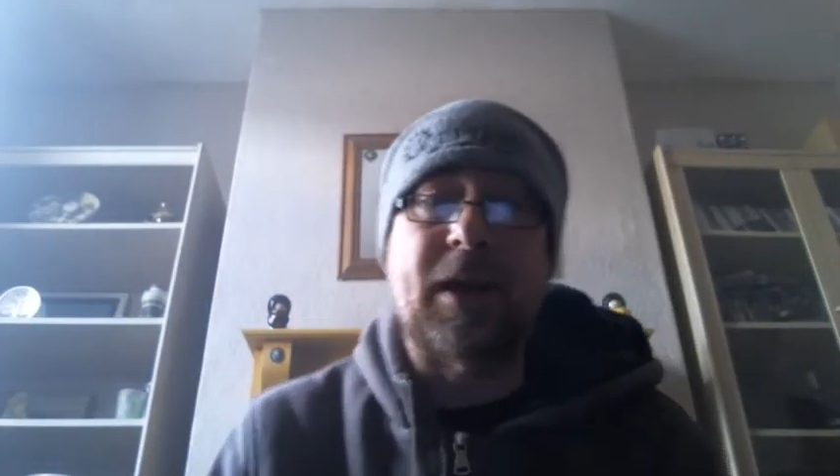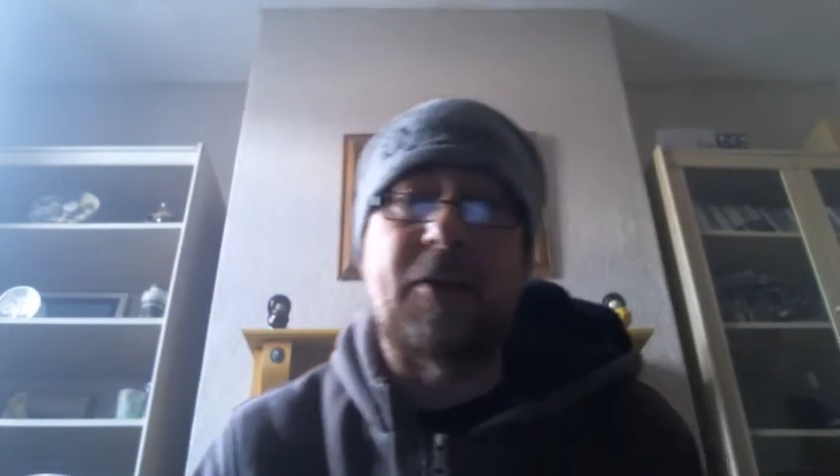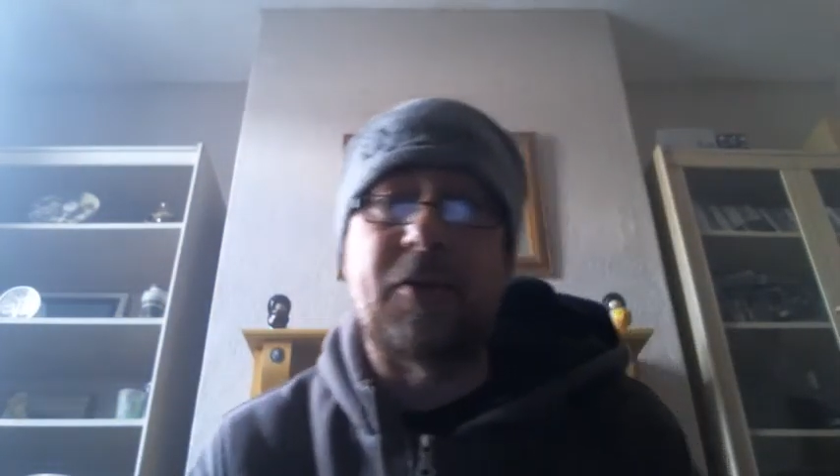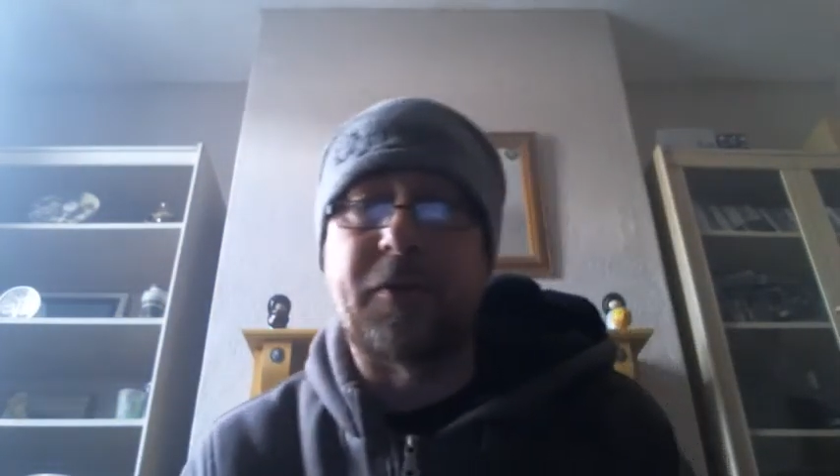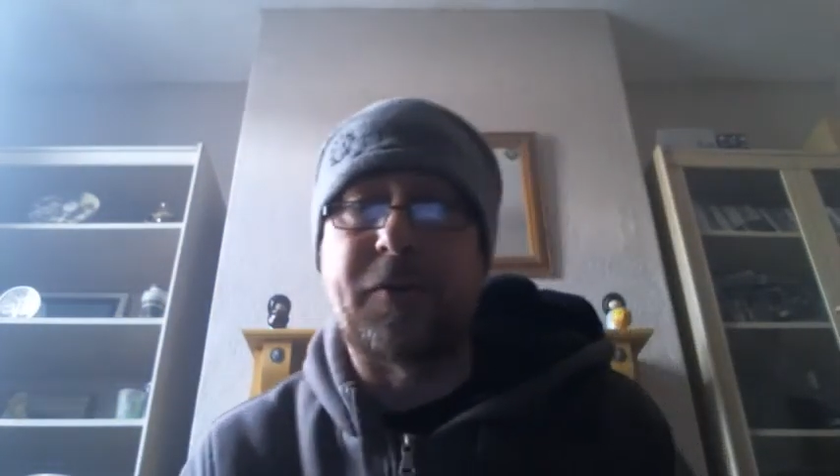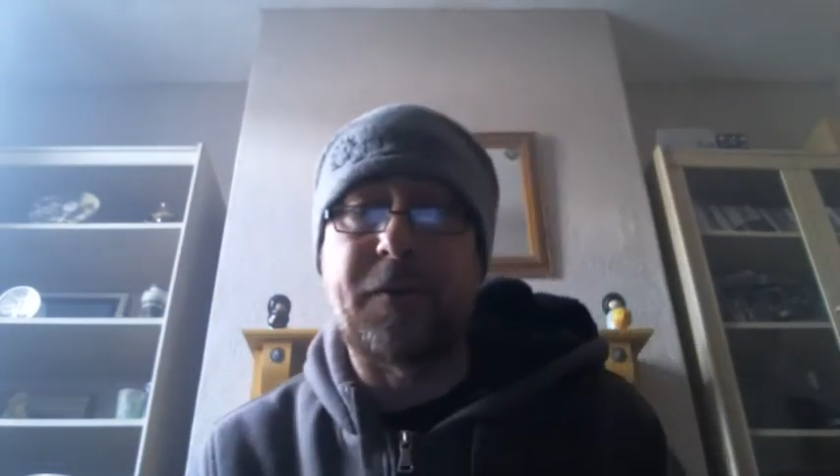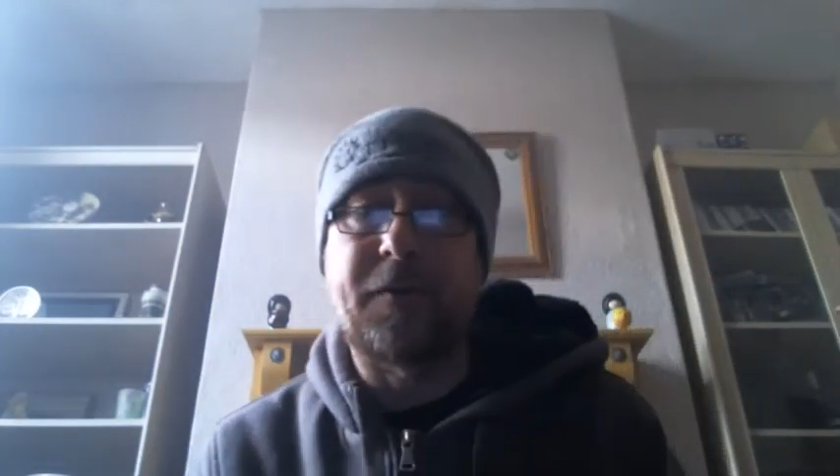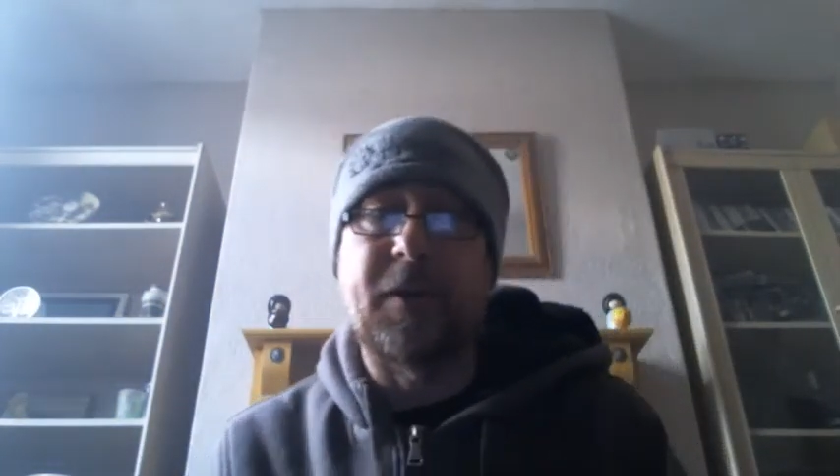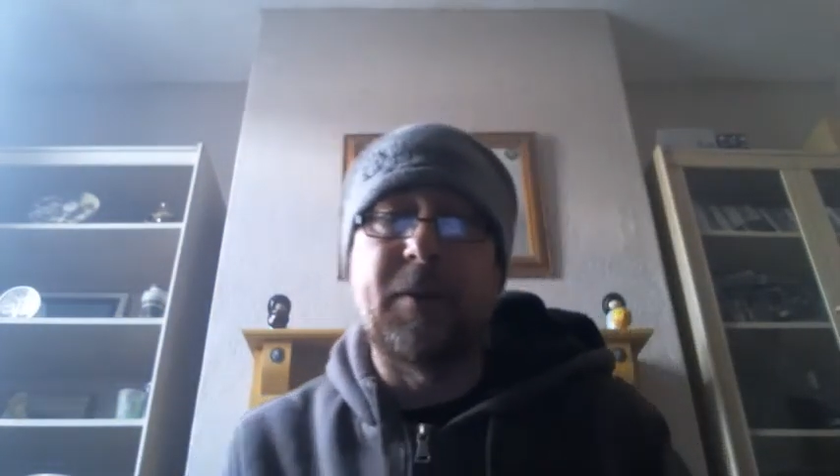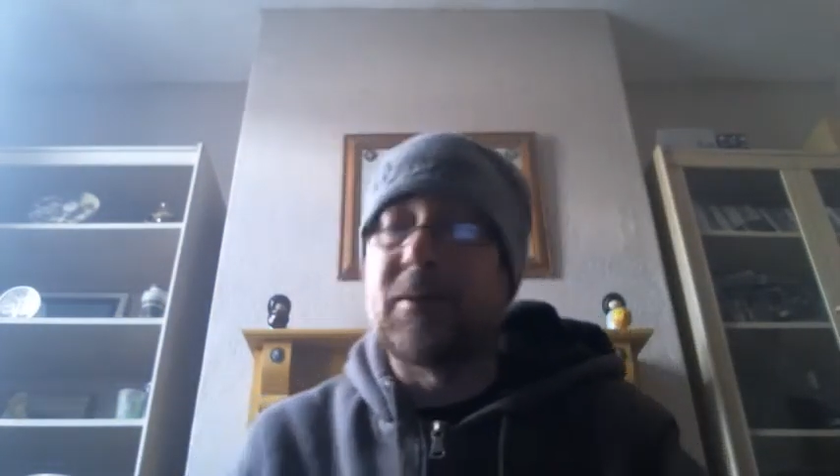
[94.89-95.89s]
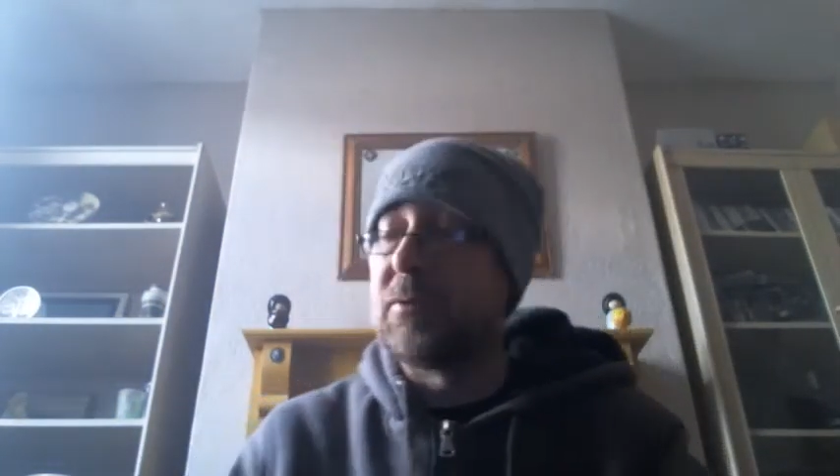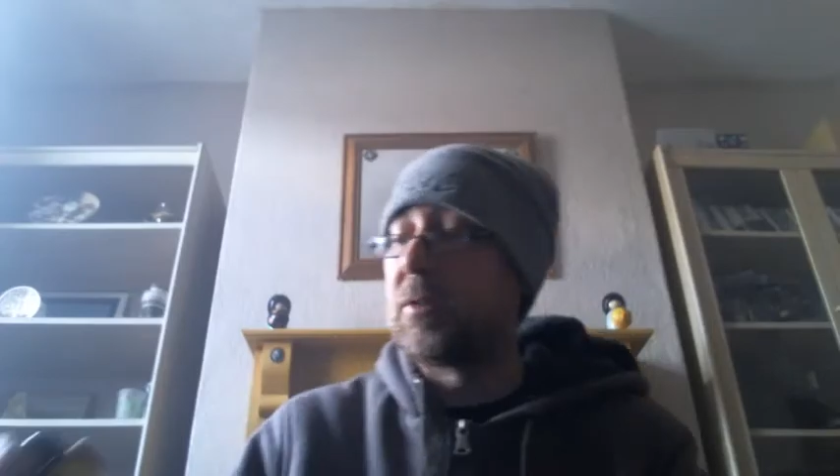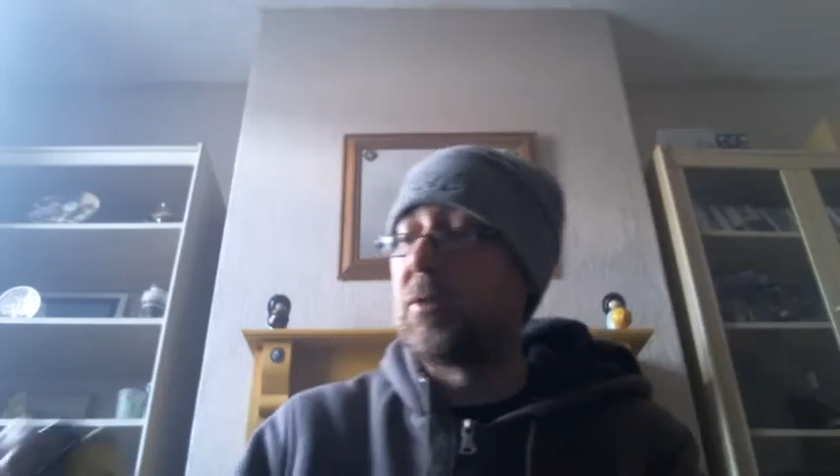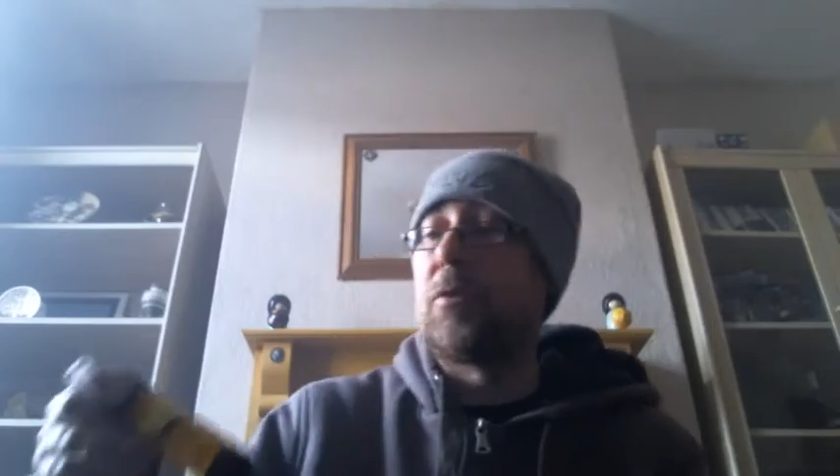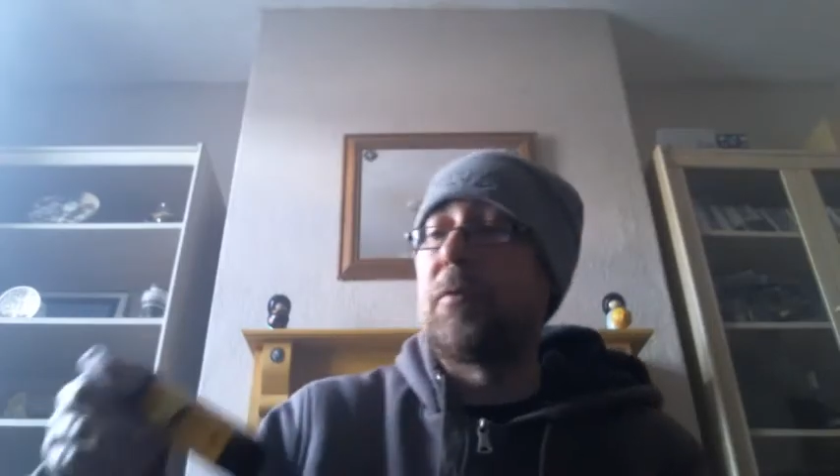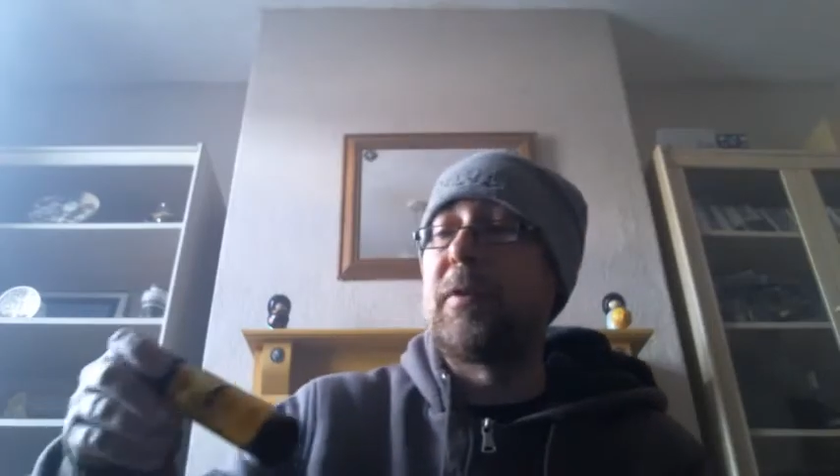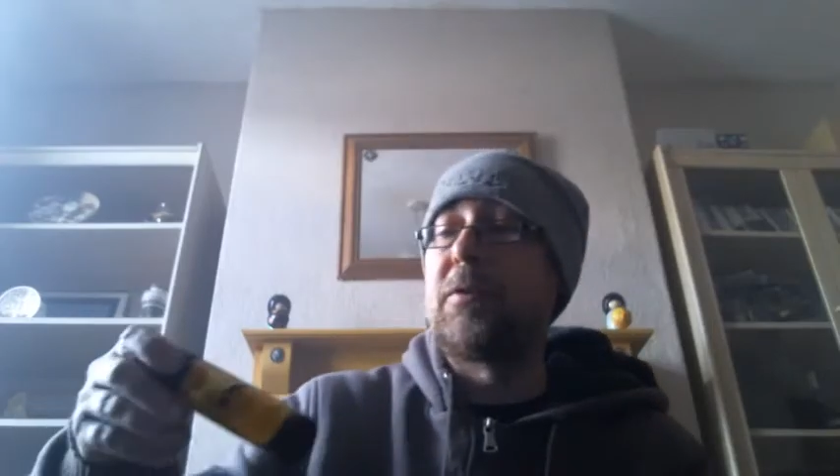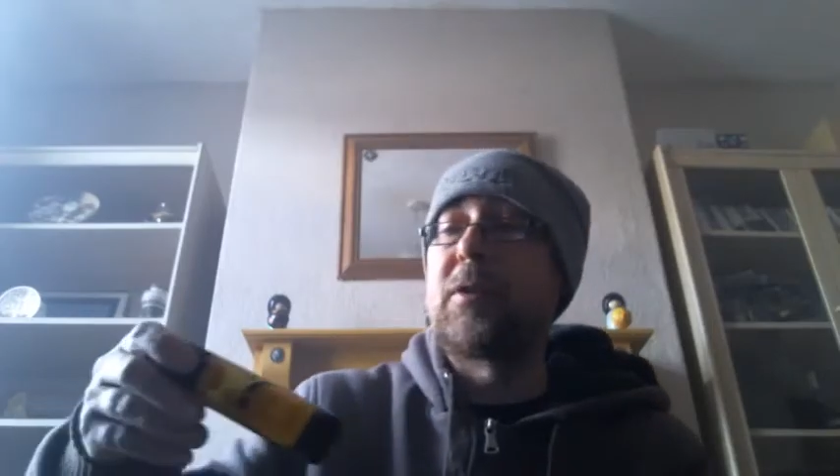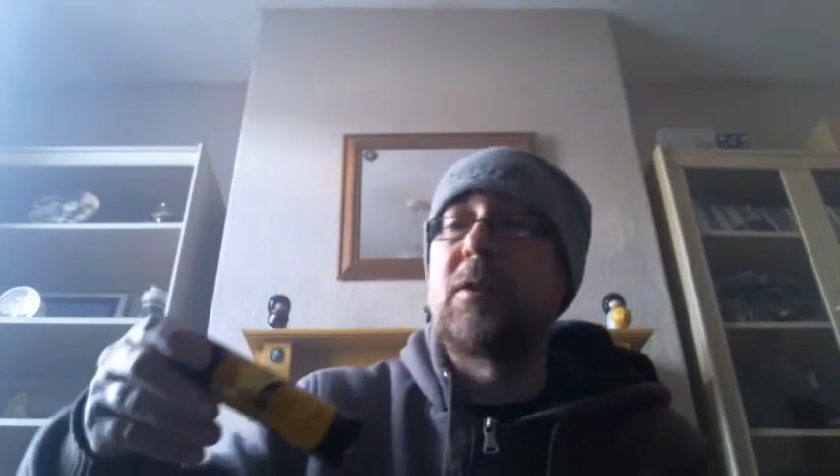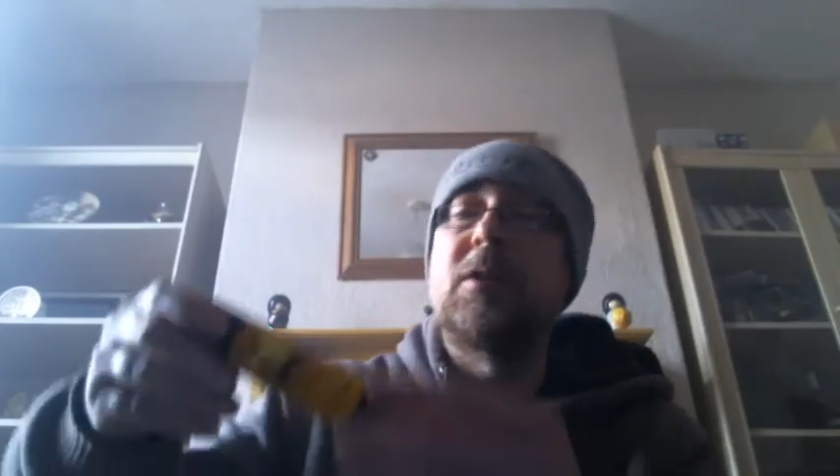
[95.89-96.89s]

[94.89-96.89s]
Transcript: that are on the 50ml short fills.